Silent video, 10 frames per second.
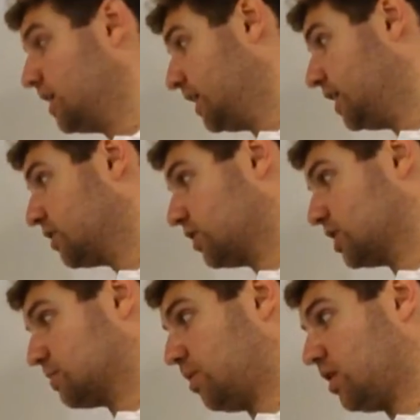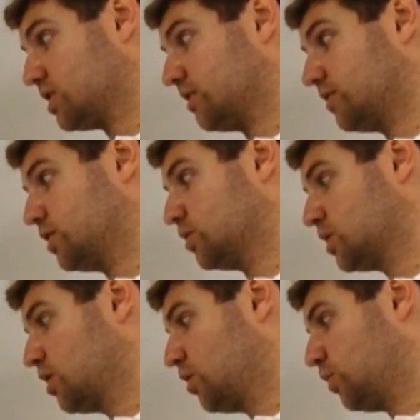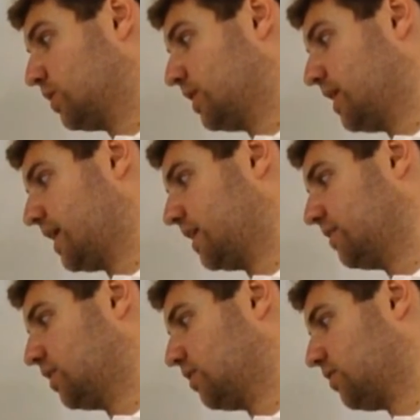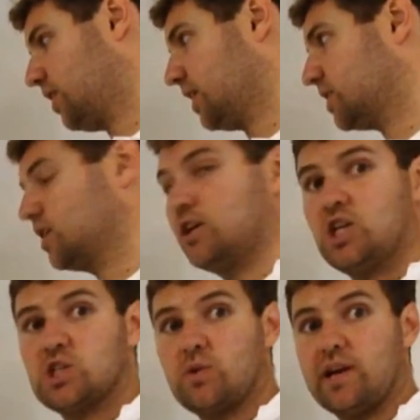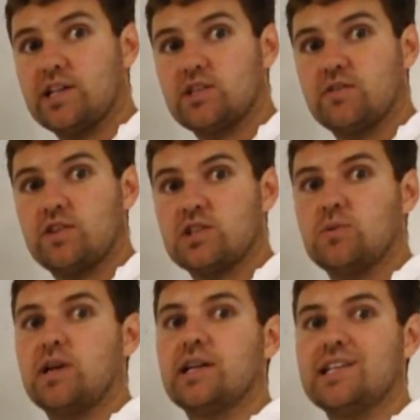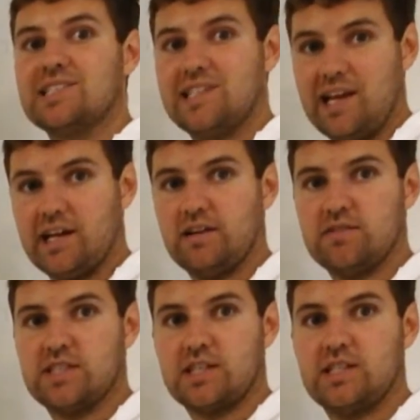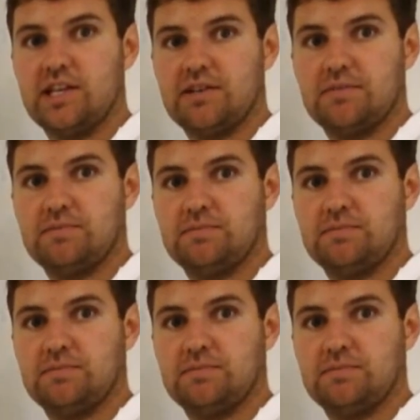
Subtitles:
Here they're just positive 2's with the negative out front, so our answer for this one is negative 16.